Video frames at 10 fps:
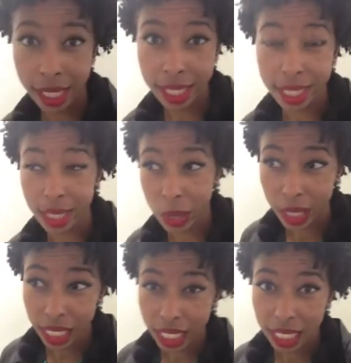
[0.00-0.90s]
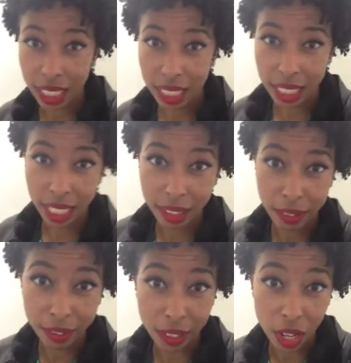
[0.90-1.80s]
this is a quick like
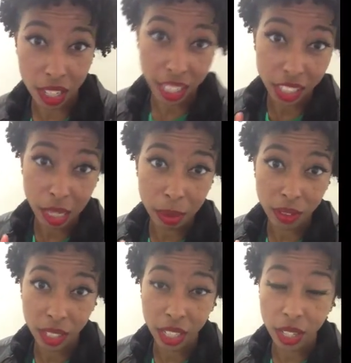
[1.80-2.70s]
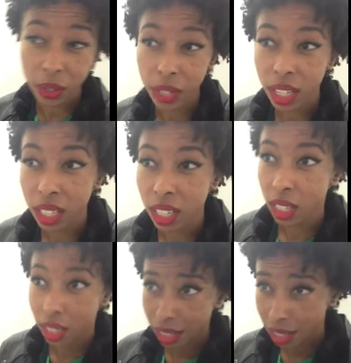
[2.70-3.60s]
vlogish type of video.
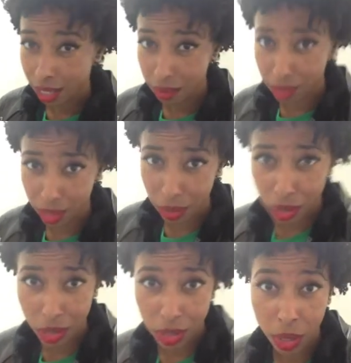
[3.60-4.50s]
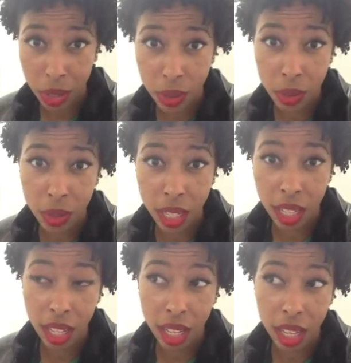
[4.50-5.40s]
Um, I just want to show you
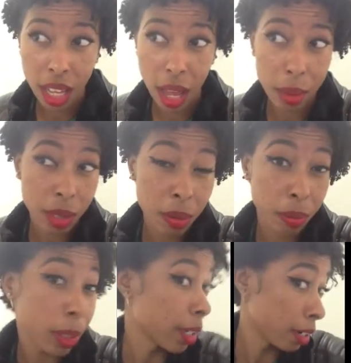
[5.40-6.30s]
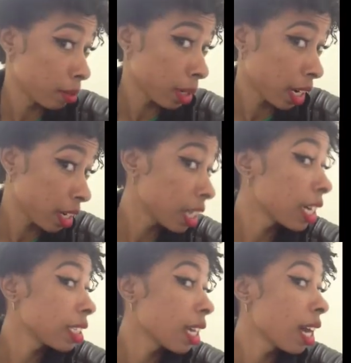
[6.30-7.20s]
like how much bigger my hair
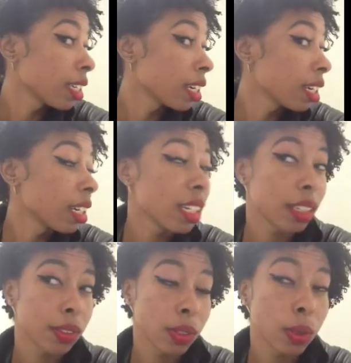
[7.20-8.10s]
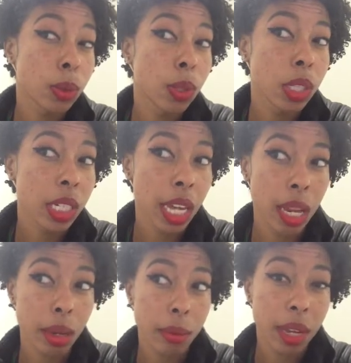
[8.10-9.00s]
has gotten. If you look
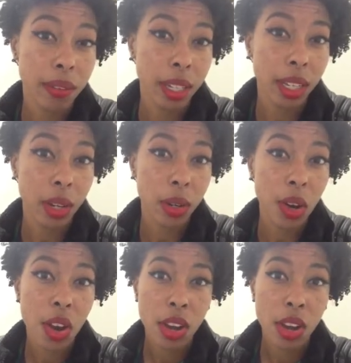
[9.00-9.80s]
at my video